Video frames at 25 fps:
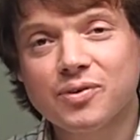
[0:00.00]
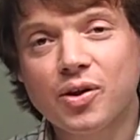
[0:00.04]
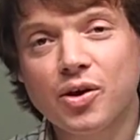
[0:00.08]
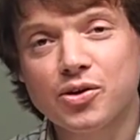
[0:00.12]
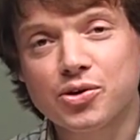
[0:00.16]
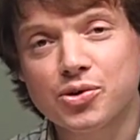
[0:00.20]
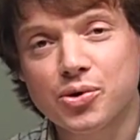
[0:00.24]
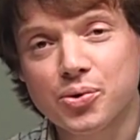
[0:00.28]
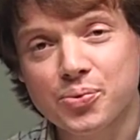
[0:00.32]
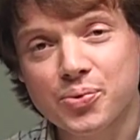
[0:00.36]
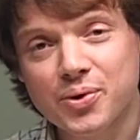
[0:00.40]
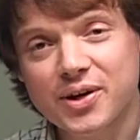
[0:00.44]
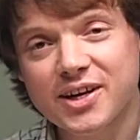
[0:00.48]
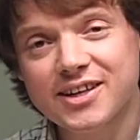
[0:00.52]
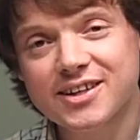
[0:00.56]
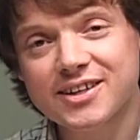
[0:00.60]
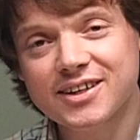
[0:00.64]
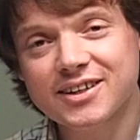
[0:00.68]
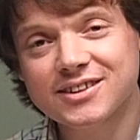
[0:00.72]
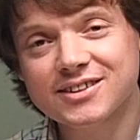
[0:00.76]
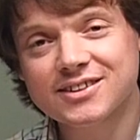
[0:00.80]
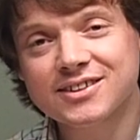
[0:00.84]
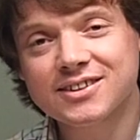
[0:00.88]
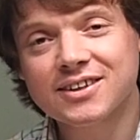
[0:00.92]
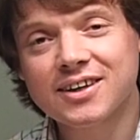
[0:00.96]
You read
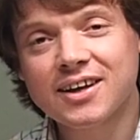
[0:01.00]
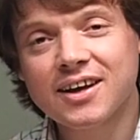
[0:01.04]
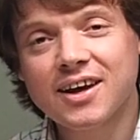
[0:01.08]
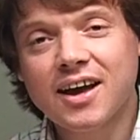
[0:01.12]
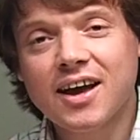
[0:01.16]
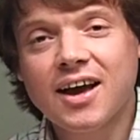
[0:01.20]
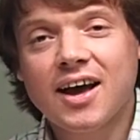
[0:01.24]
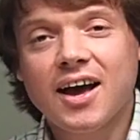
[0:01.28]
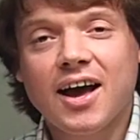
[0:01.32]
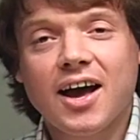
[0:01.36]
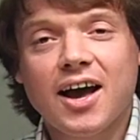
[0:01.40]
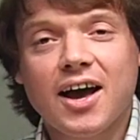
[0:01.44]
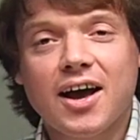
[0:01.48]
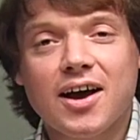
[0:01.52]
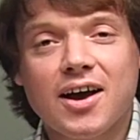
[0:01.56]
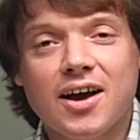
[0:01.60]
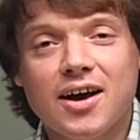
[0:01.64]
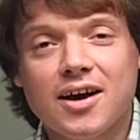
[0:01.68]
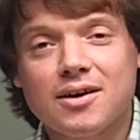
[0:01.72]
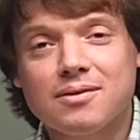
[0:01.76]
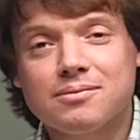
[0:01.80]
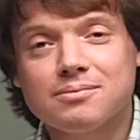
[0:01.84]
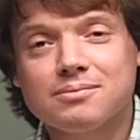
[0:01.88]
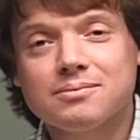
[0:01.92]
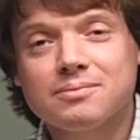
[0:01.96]
it
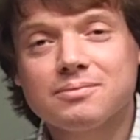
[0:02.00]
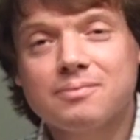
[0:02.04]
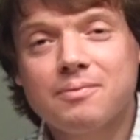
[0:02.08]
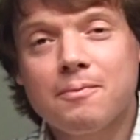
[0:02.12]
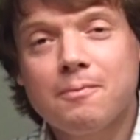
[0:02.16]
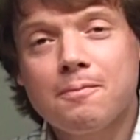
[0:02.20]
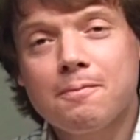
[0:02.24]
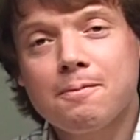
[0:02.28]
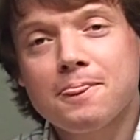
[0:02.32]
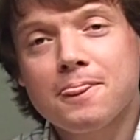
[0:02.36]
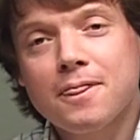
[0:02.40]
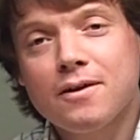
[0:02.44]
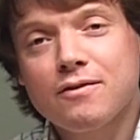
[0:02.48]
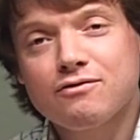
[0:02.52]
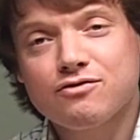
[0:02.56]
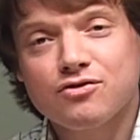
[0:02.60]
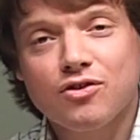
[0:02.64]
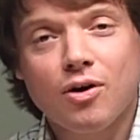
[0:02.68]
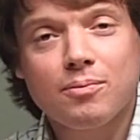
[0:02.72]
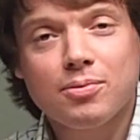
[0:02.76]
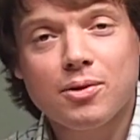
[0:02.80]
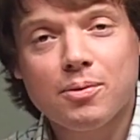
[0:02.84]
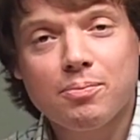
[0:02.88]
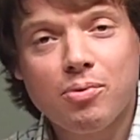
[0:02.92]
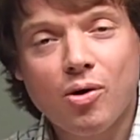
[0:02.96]

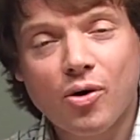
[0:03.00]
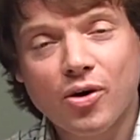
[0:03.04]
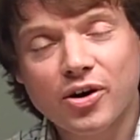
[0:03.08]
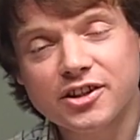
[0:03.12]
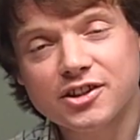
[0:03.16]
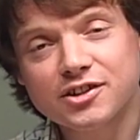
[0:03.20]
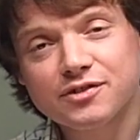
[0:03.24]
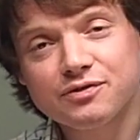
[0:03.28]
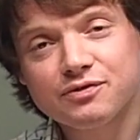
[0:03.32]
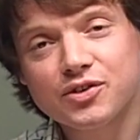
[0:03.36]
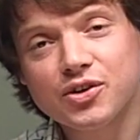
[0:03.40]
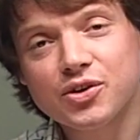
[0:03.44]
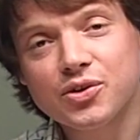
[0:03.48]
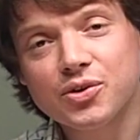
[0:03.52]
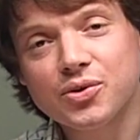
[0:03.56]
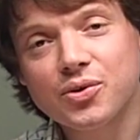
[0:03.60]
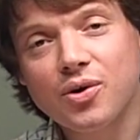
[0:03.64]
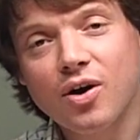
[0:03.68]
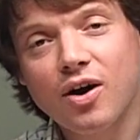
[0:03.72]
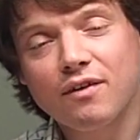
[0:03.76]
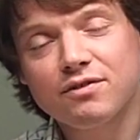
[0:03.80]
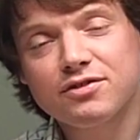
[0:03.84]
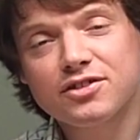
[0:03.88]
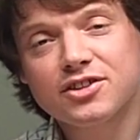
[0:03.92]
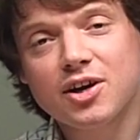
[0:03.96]
from the point of view
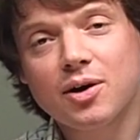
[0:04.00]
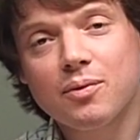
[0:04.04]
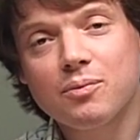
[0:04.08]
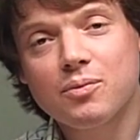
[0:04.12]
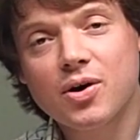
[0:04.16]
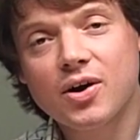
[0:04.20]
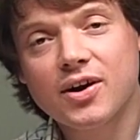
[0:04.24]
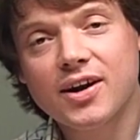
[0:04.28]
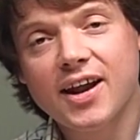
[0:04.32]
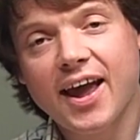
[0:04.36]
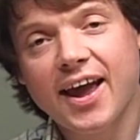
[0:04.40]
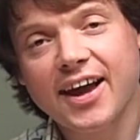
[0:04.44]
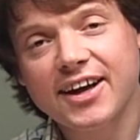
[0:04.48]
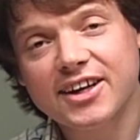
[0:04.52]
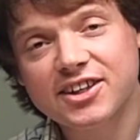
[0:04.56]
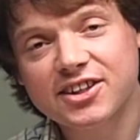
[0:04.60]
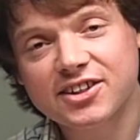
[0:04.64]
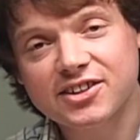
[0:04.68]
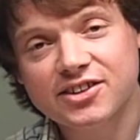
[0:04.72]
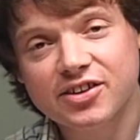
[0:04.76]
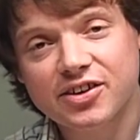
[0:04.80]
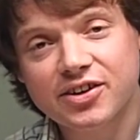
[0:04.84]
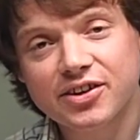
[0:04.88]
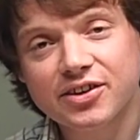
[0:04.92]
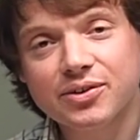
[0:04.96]
of someone
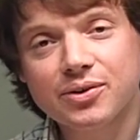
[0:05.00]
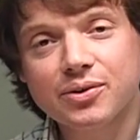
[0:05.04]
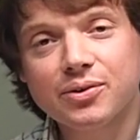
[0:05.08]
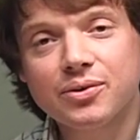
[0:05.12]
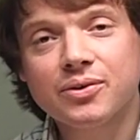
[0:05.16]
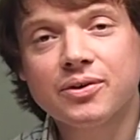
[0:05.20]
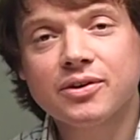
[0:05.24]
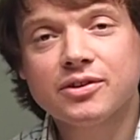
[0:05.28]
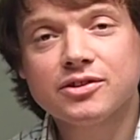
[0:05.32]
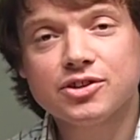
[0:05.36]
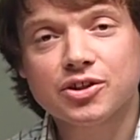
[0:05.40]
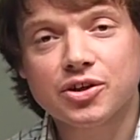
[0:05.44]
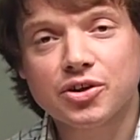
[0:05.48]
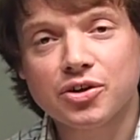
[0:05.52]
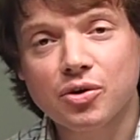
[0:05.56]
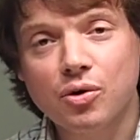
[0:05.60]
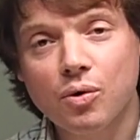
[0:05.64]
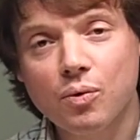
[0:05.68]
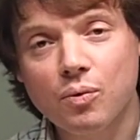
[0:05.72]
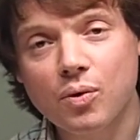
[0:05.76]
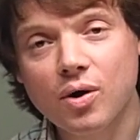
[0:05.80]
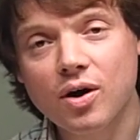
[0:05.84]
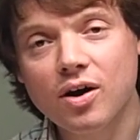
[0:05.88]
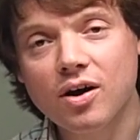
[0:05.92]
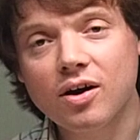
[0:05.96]
external to your
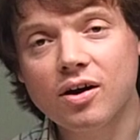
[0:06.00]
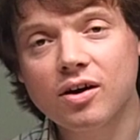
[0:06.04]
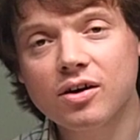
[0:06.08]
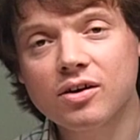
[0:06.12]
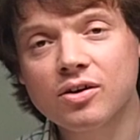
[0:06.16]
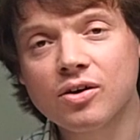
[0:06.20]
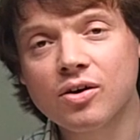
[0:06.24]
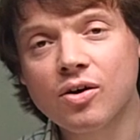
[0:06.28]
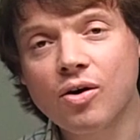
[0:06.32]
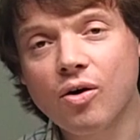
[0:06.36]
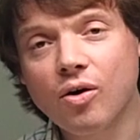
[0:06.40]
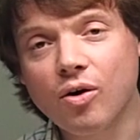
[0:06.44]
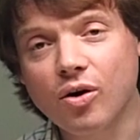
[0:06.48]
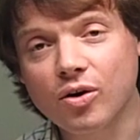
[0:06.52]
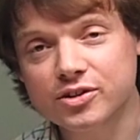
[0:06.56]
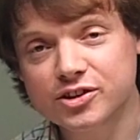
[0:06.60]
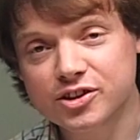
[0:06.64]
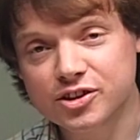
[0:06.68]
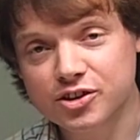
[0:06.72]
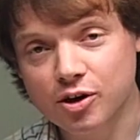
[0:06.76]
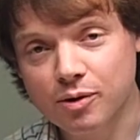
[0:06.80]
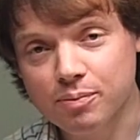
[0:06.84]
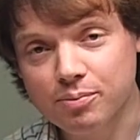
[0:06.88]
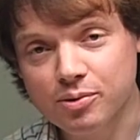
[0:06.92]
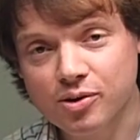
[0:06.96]
work or to
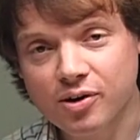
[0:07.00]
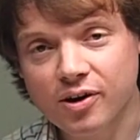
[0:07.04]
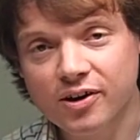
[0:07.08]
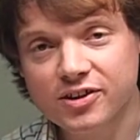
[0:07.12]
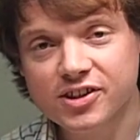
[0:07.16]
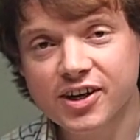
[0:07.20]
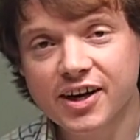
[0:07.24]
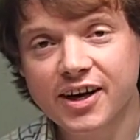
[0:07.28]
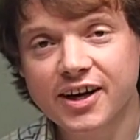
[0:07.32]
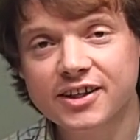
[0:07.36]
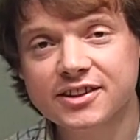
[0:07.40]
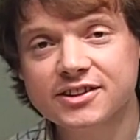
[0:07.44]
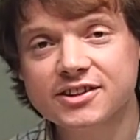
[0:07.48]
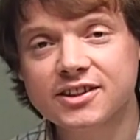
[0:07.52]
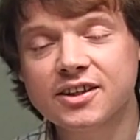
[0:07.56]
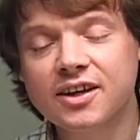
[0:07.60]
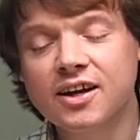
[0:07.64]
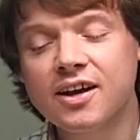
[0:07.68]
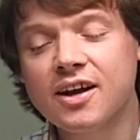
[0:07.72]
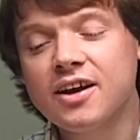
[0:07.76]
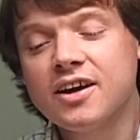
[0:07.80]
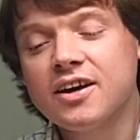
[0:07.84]
your project.